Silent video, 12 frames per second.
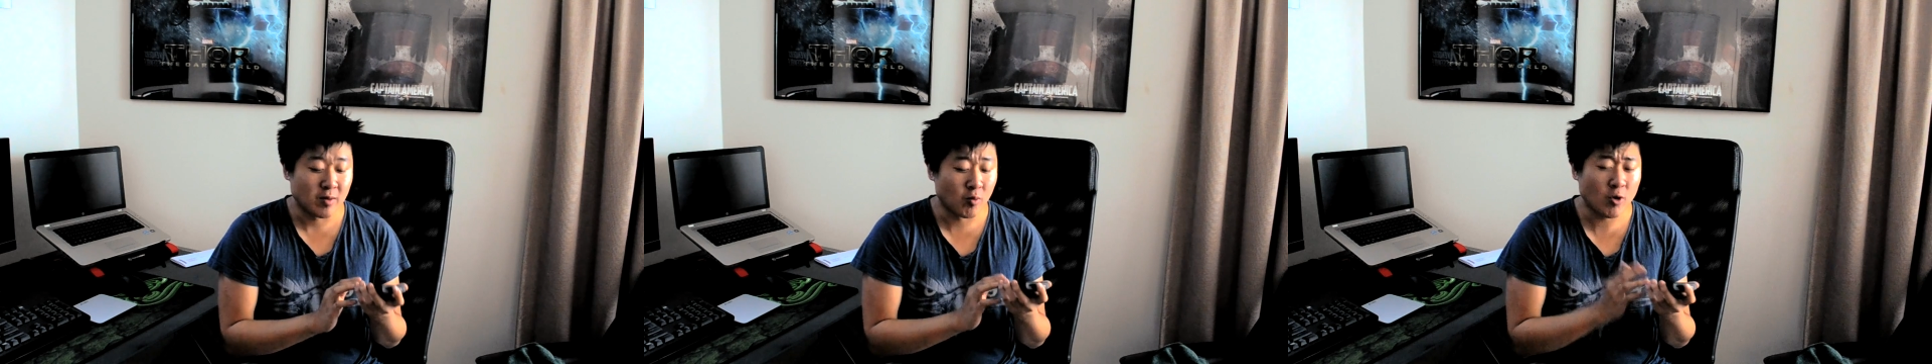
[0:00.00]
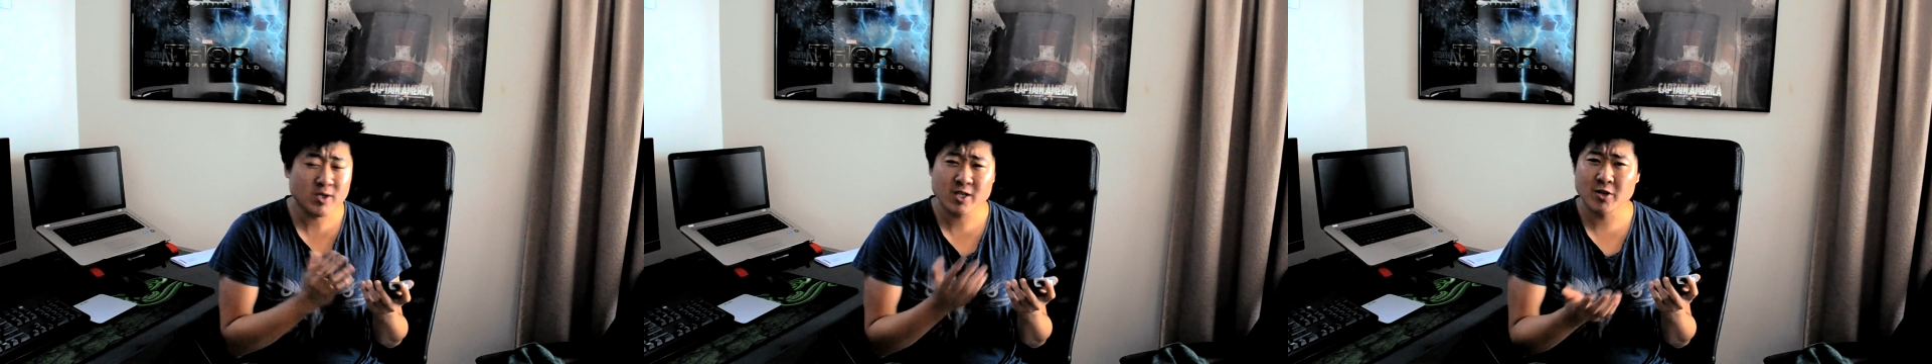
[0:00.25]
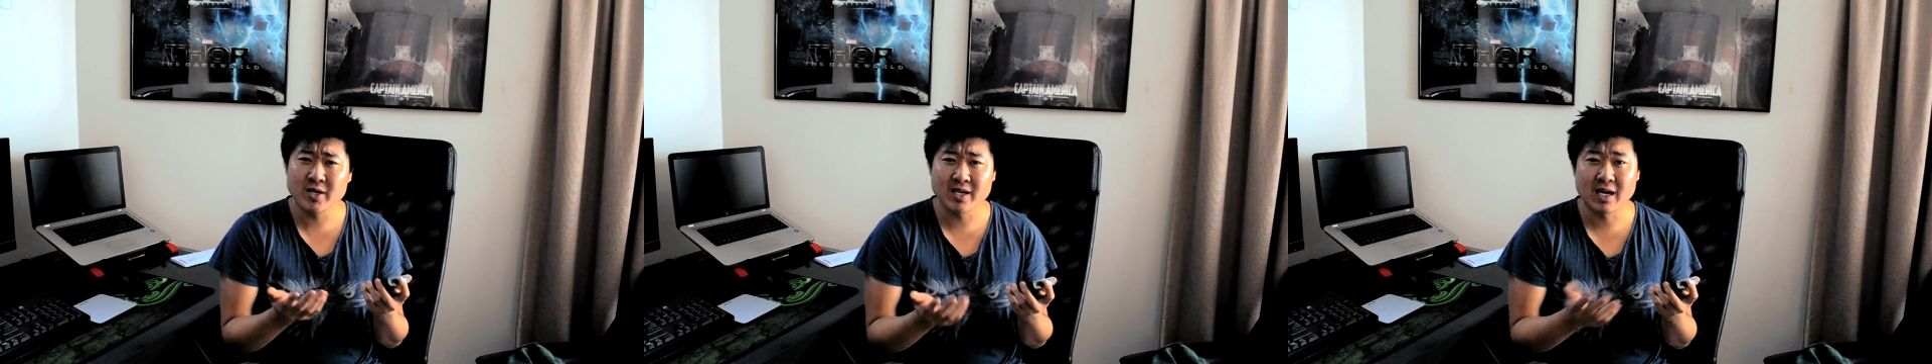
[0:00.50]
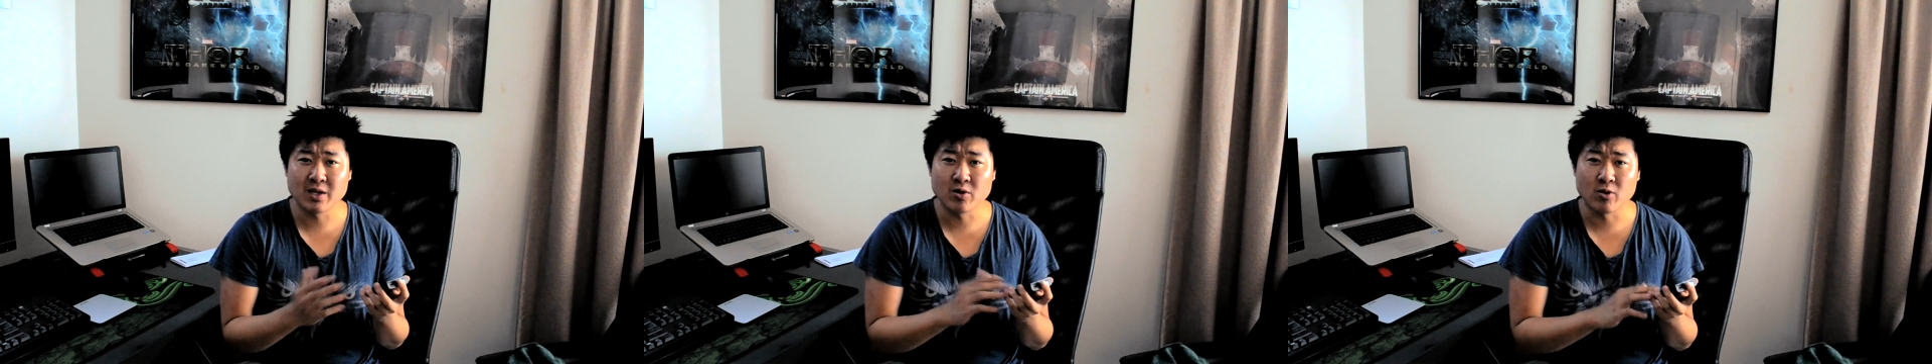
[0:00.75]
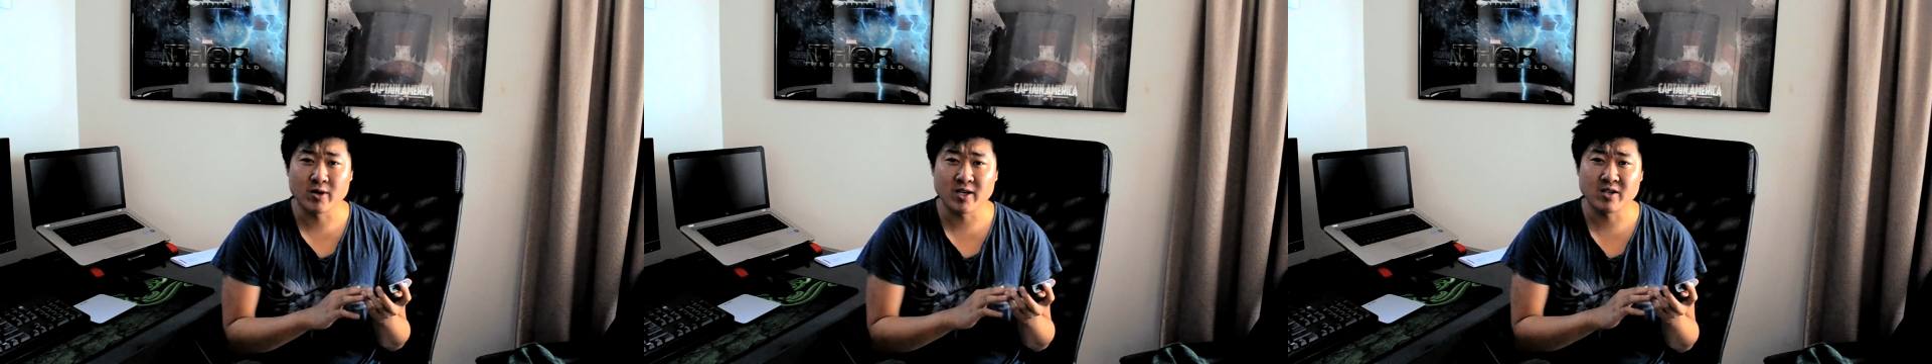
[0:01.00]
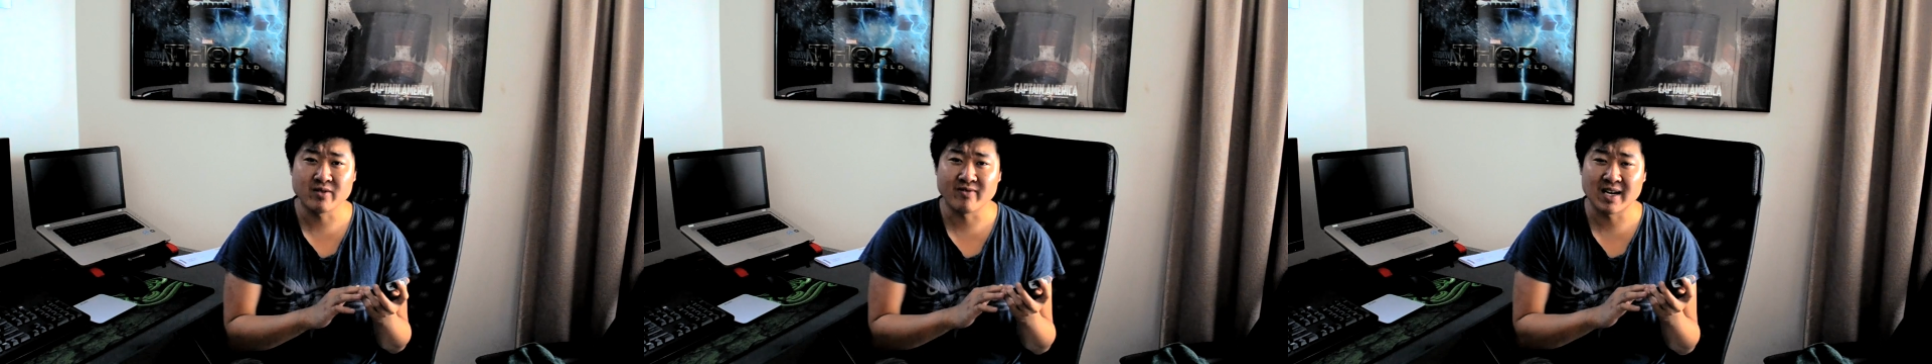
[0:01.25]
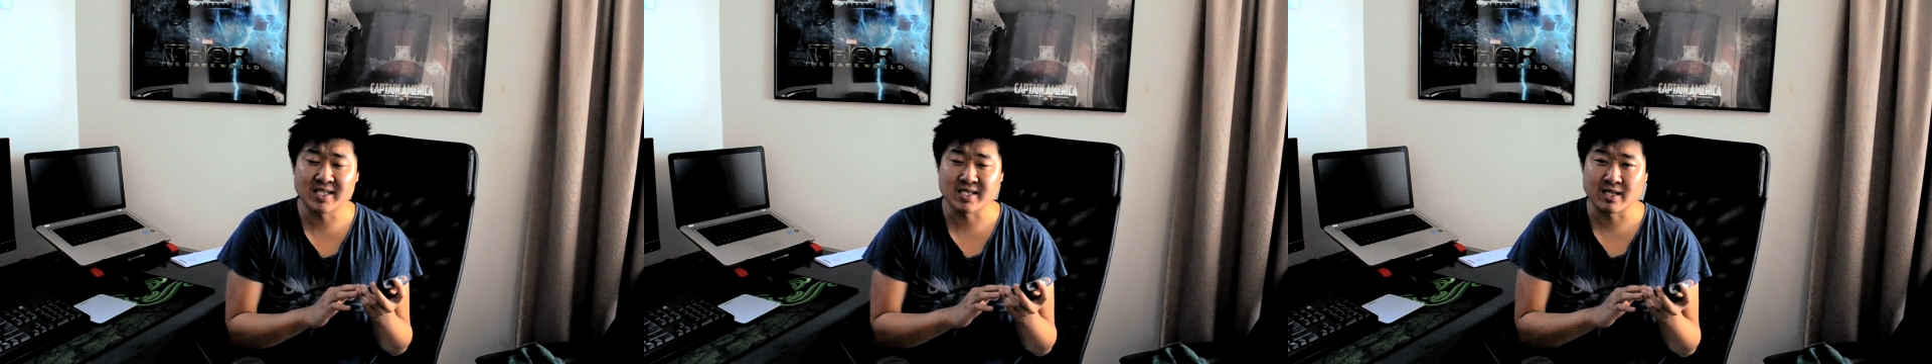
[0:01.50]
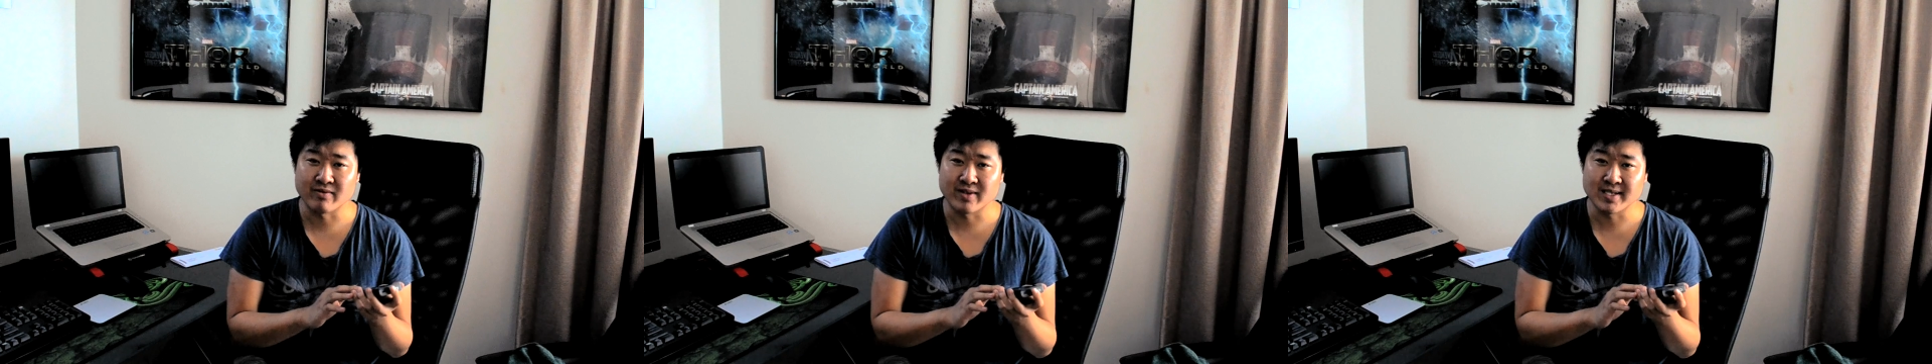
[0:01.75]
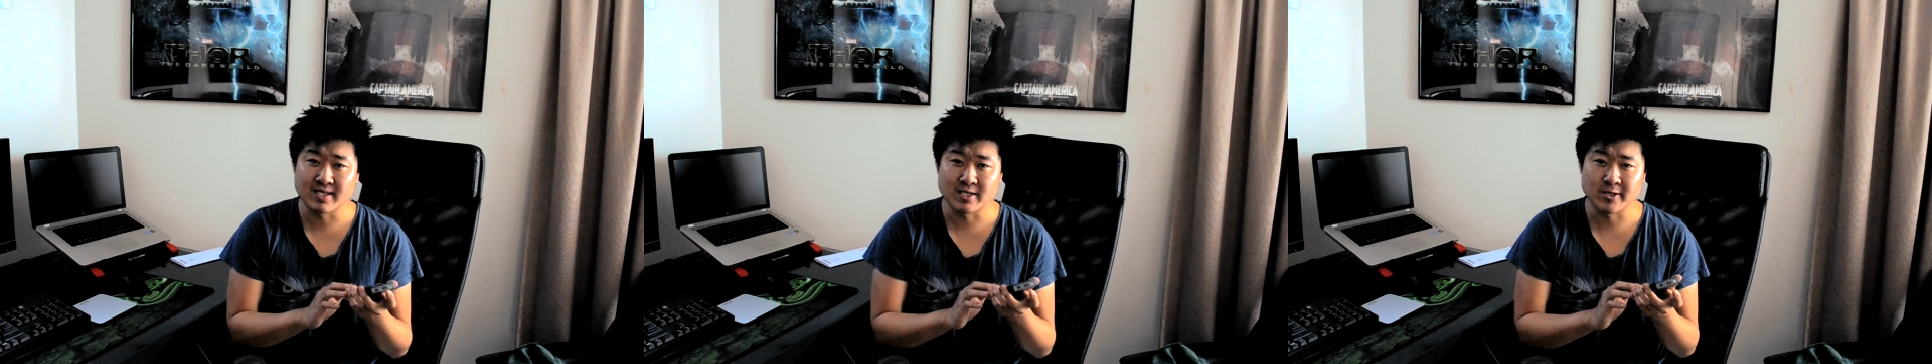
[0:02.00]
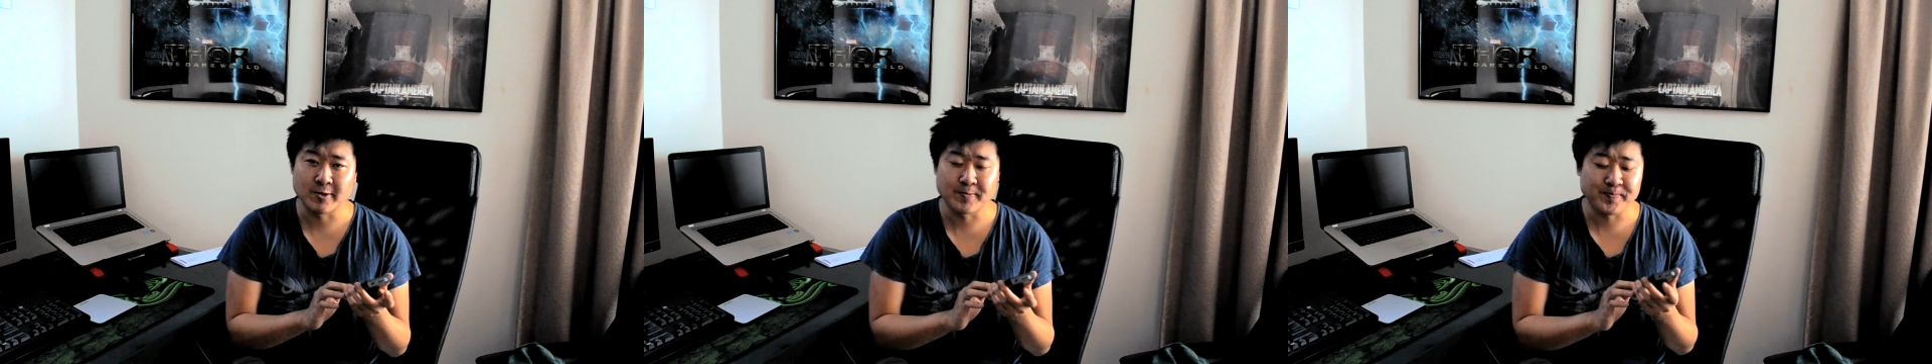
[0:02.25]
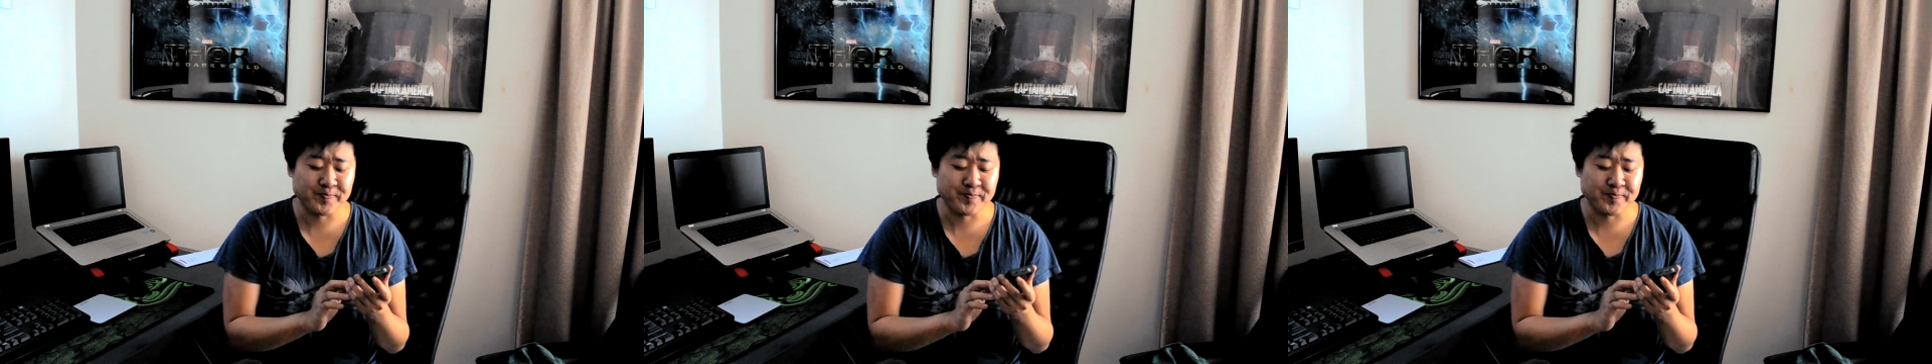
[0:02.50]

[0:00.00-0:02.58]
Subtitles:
more so than other audio devices I've listened to.